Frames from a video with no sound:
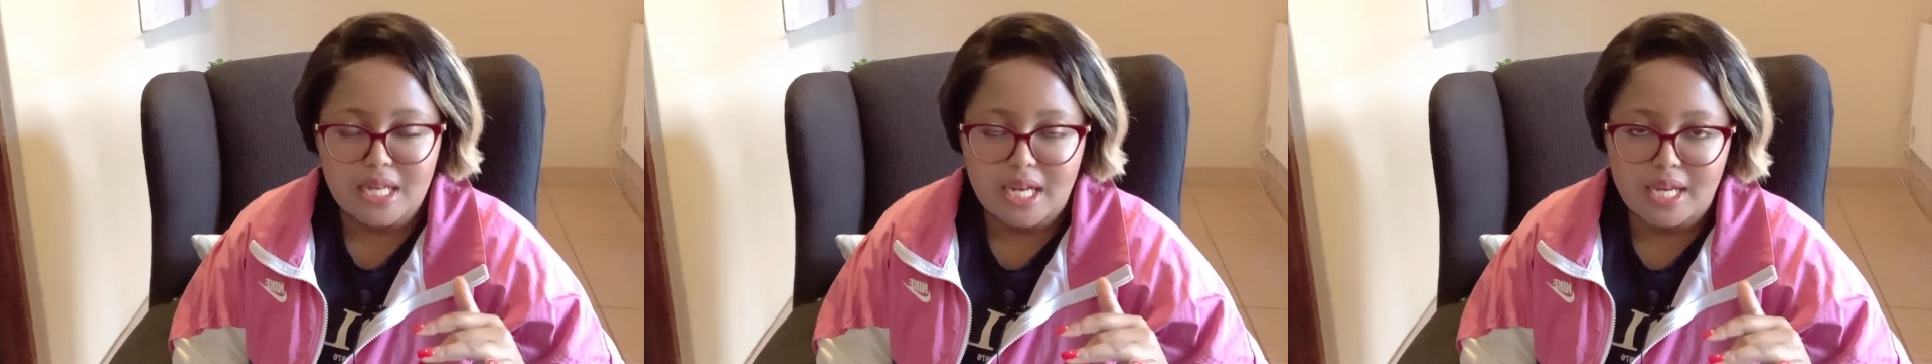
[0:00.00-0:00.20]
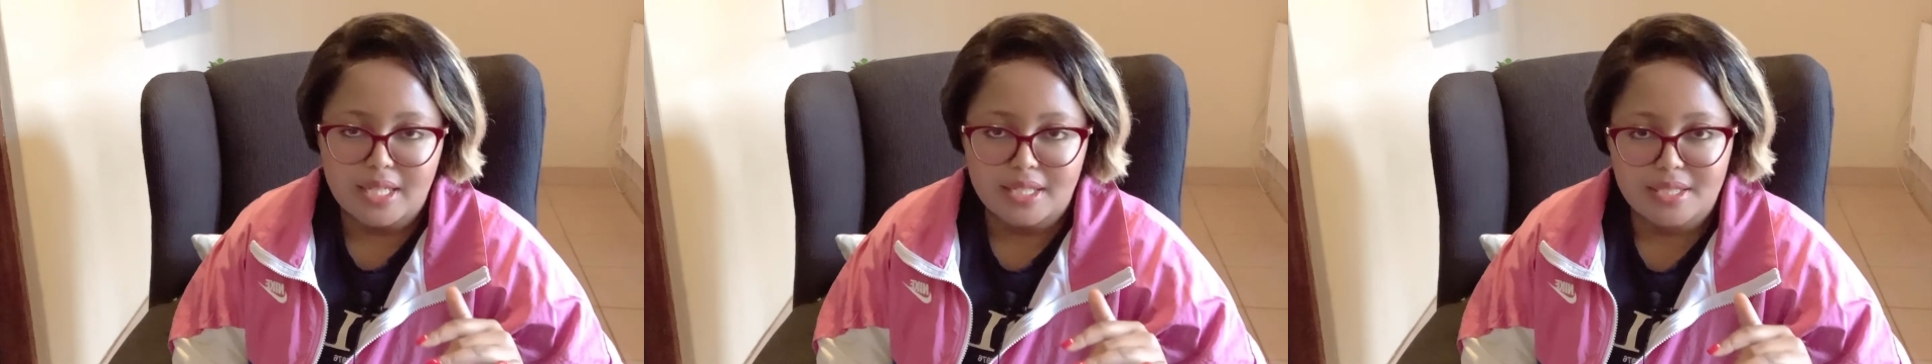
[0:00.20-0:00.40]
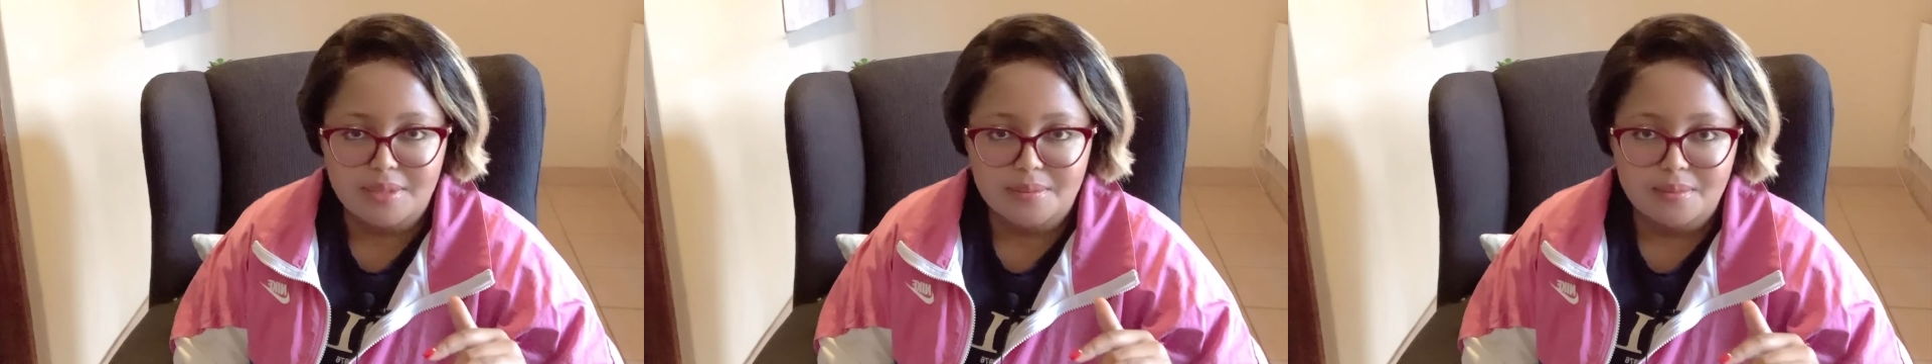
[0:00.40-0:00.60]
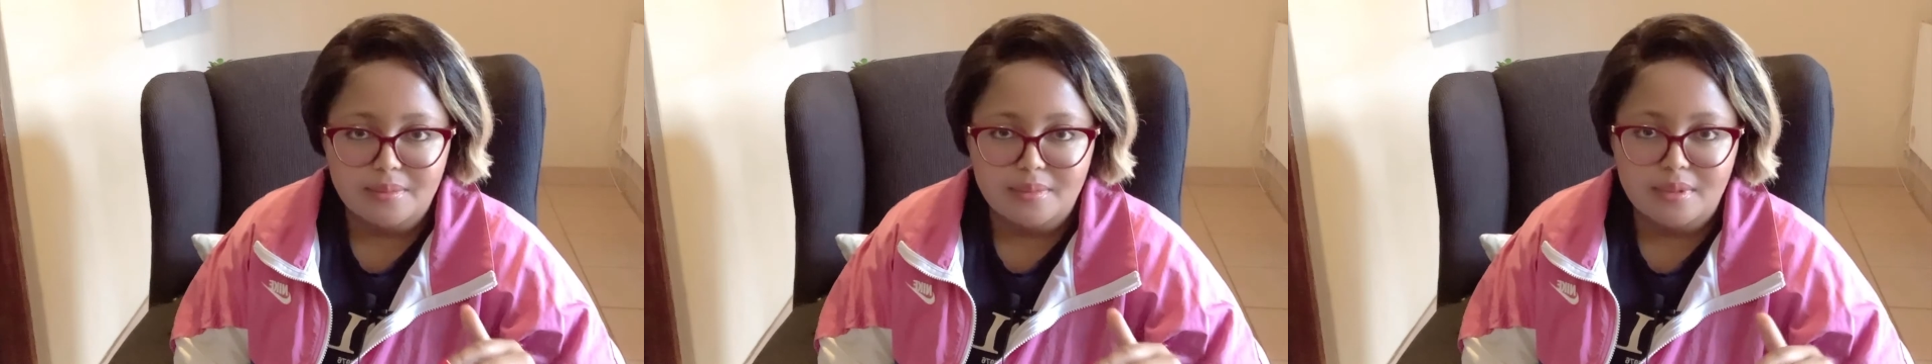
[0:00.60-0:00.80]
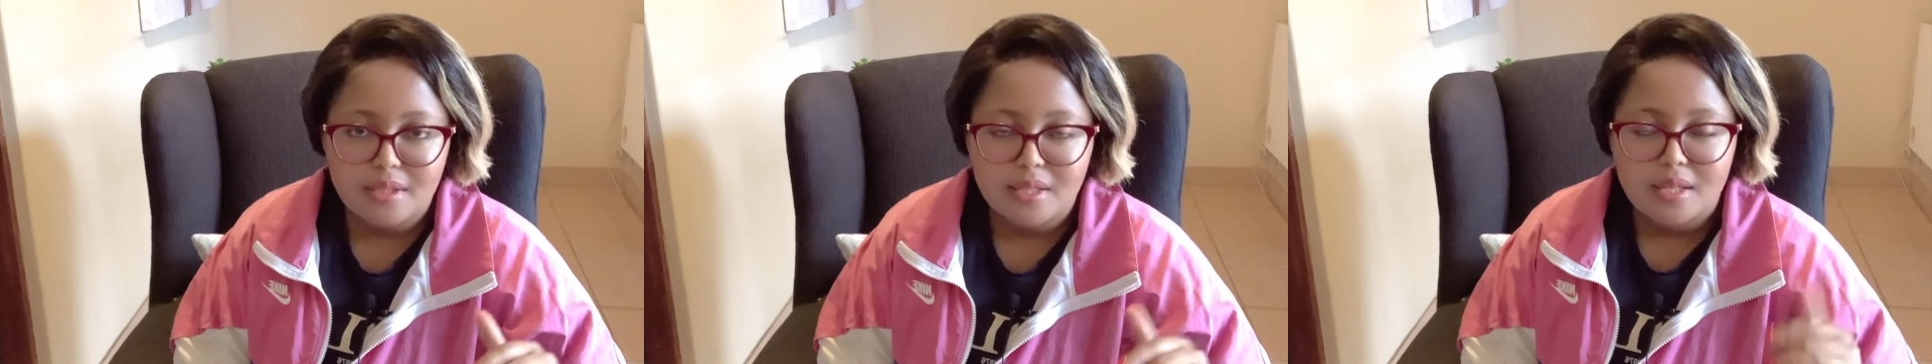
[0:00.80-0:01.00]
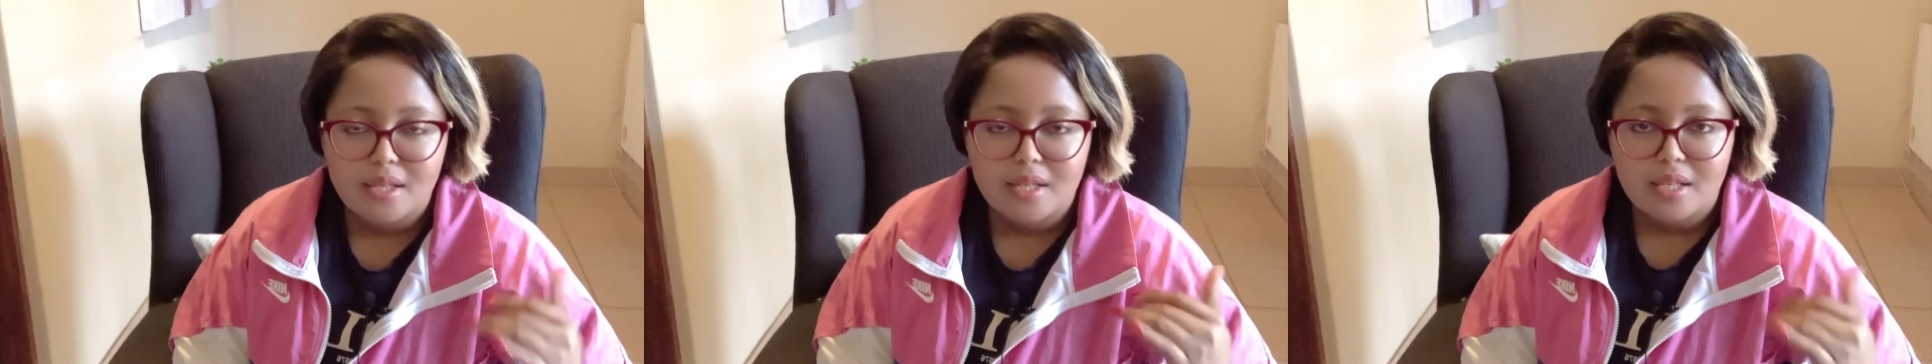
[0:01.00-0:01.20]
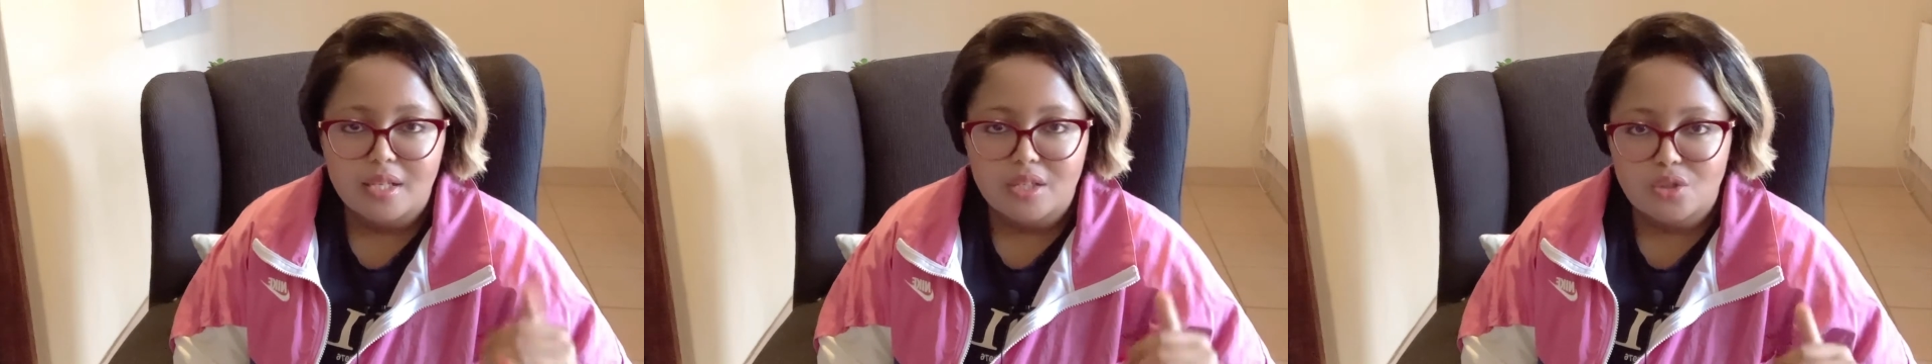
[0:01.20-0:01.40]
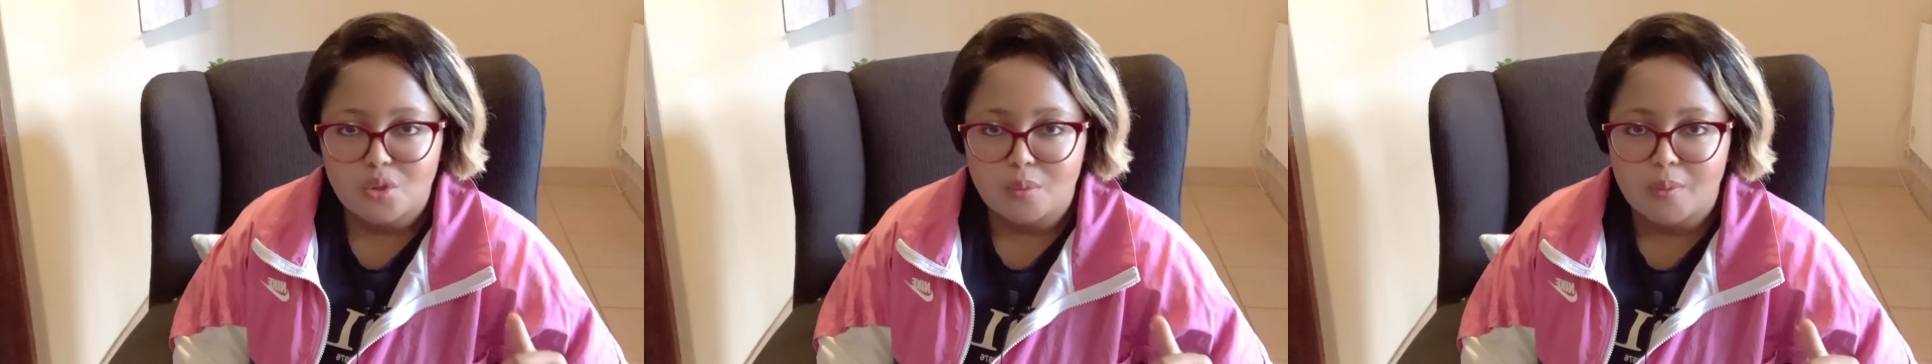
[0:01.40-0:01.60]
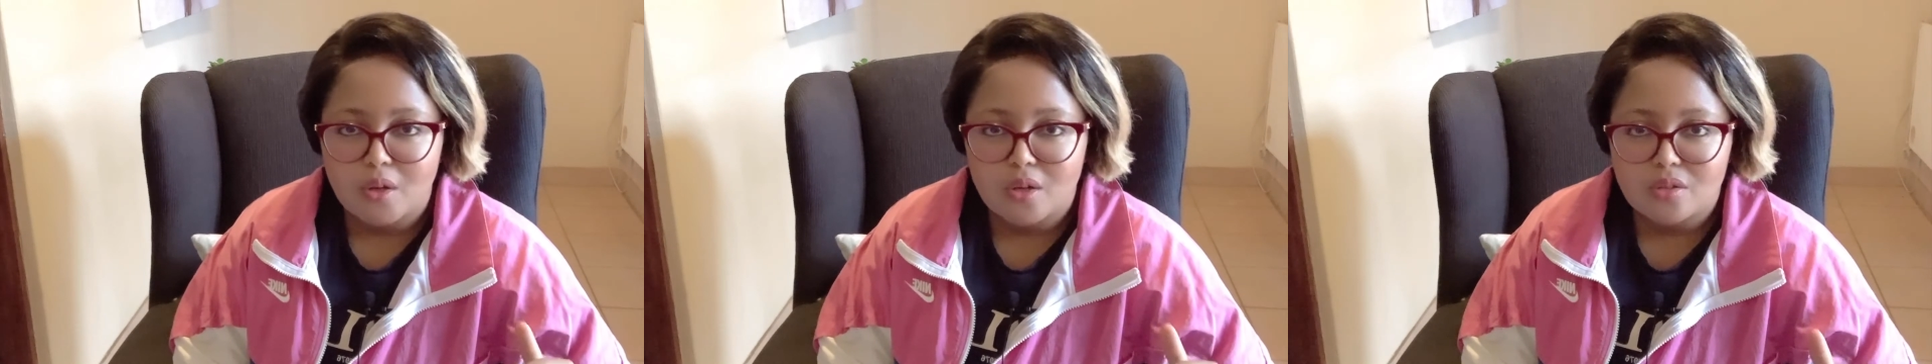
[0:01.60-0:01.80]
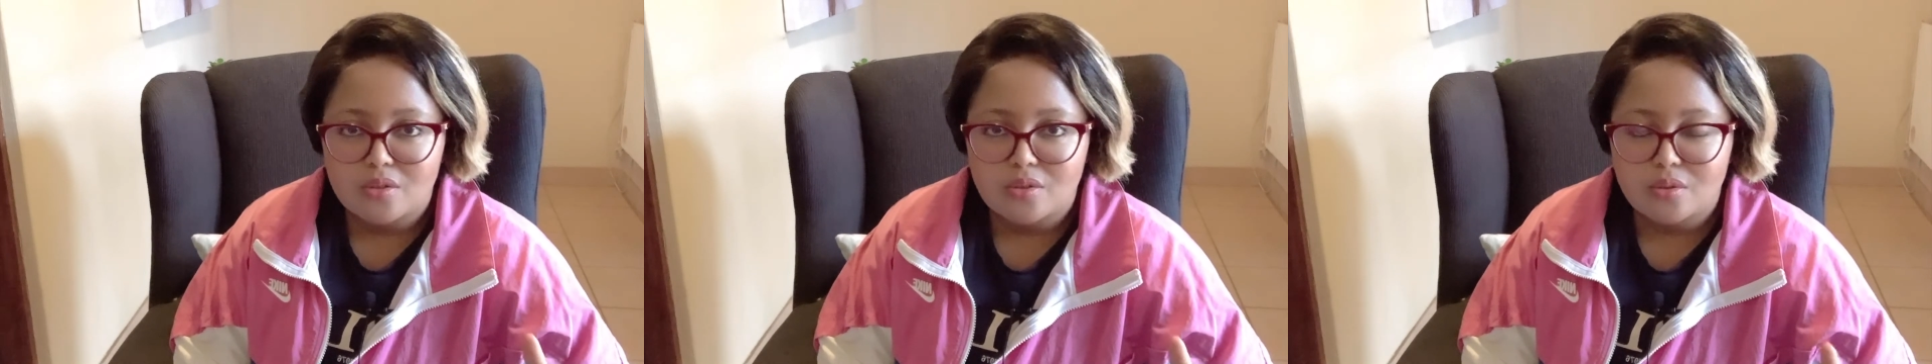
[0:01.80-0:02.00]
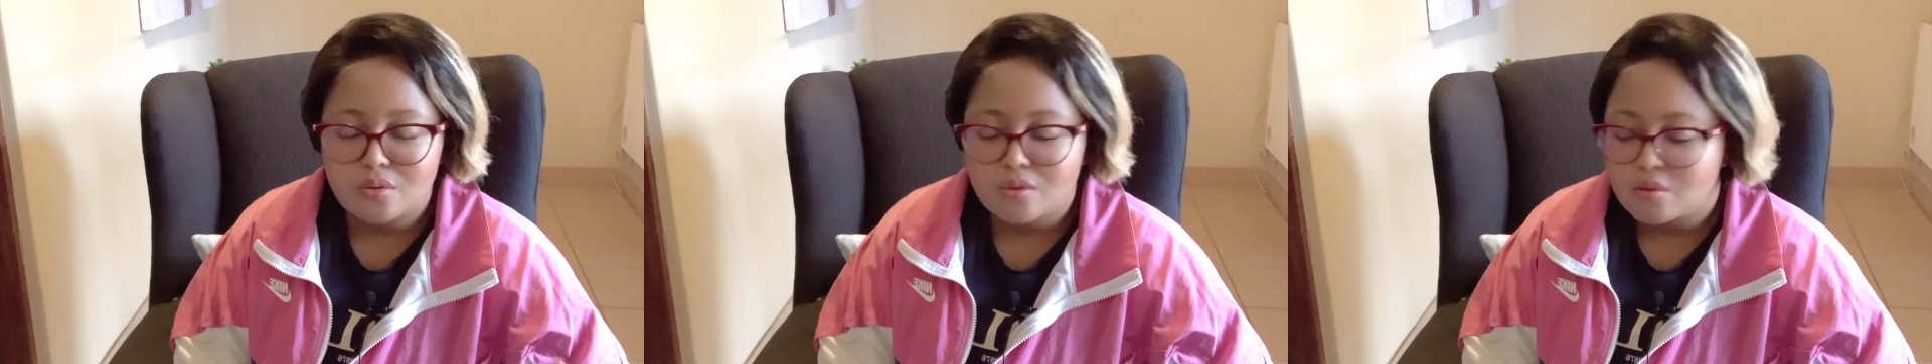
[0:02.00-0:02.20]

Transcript: item in your parcel.